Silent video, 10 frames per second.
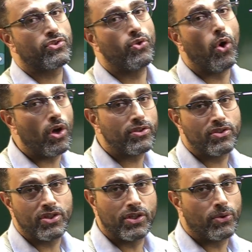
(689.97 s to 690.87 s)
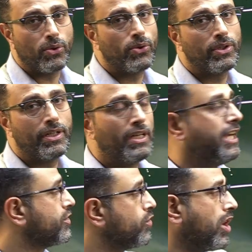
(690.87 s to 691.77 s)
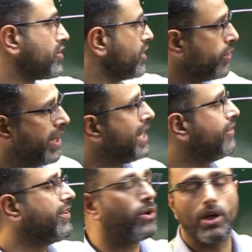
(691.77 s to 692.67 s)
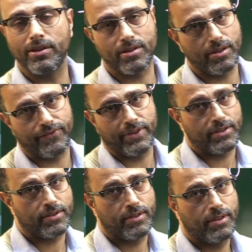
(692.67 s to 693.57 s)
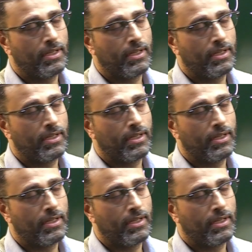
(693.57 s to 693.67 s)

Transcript: is non-zero. It's not zero anywhere on the surface.